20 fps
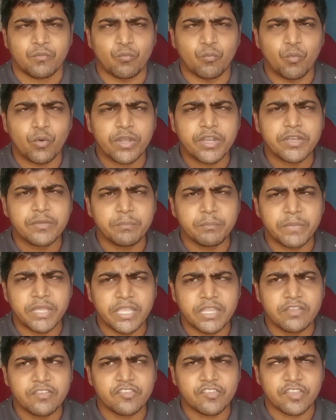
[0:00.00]
What it
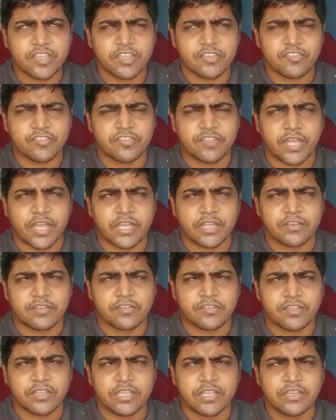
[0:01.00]
means is that
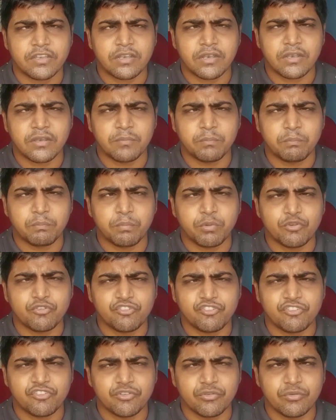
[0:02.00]
it will
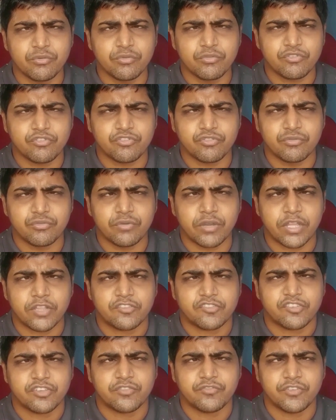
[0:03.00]
push you to
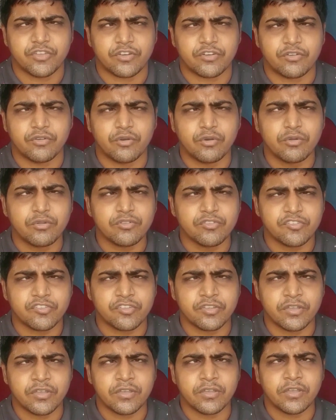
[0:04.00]
achieve your goals
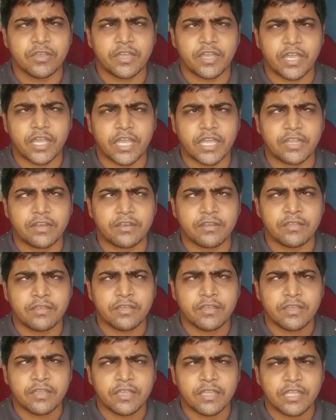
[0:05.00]
and
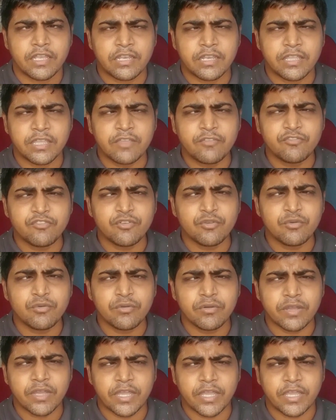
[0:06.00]
it'll give
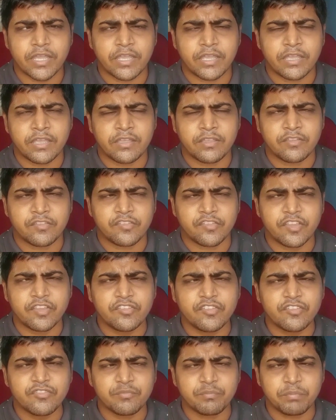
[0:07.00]
you a
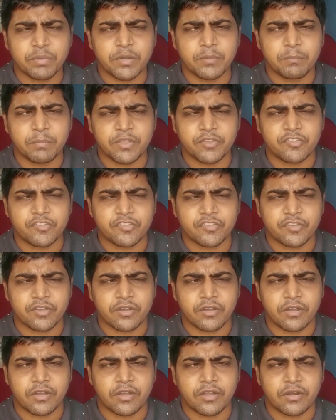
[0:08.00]
sense of purpose
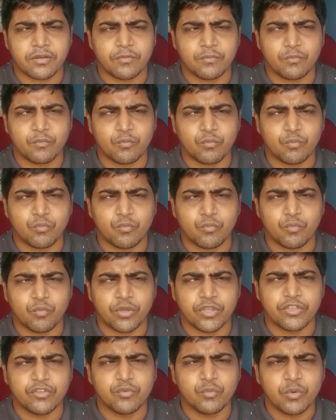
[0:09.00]
on
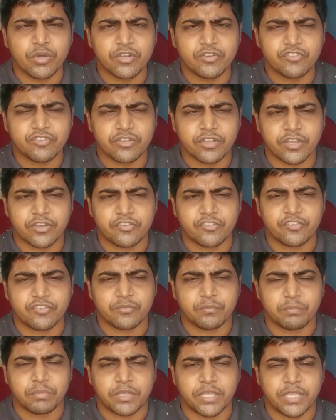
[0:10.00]
why you want to
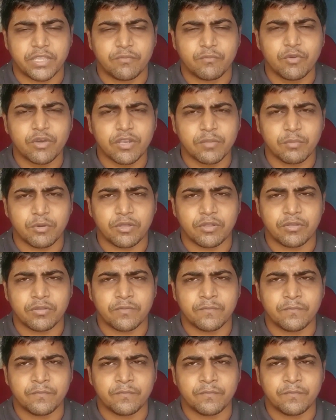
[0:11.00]
continue playing volleyball.